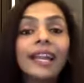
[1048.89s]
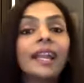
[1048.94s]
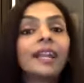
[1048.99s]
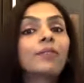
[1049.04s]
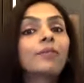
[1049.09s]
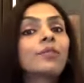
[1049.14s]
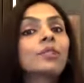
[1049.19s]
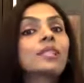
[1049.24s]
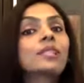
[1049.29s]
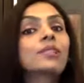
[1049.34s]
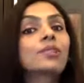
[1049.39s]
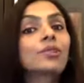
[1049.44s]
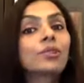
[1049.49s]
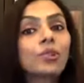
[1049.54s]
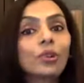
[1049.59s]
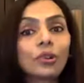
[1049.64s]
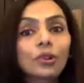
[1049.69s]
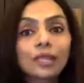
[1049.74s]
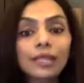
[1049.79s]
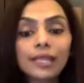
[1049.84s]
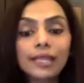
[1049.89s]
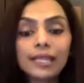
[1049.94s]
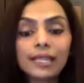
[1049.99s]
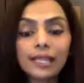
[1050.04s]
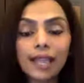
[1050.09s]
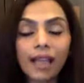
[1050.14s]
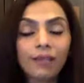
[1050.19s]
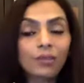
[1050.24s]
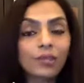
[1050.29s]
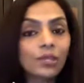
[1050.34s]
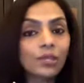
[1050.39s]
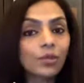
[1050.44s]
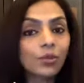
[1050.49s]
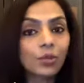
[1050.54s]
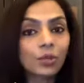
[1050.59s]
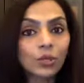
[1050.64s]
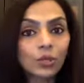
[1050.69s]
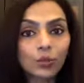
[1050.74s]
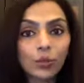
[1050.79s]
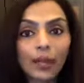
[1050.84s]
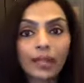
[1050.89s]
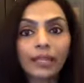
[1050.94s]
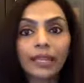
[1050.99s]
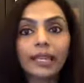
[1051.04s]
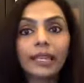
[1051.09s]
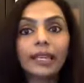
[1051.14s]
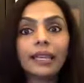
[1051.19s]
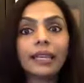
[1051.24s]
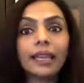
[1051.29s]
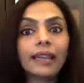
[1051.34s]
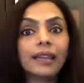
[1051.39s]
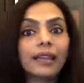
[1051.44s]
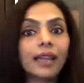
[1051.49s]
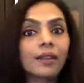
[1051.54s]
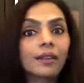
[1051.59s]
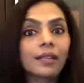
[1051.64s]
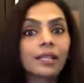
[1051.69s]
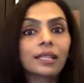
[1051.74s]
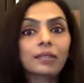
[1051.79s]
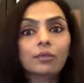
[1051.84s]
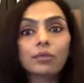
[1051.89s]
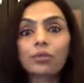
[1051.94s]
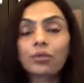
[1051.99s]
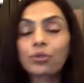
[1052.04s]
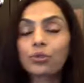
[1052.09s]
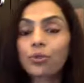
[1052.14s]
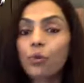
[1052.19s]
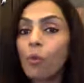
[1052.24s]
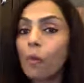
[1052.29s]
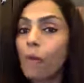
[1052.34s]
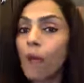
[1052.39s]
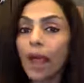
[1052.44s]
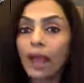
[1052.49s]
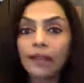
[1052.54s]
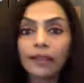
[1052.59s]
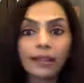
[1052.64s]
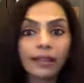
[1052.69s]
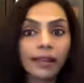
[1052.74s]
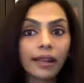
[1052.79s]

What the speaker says: It was really, I was so sweaty and it was too bad.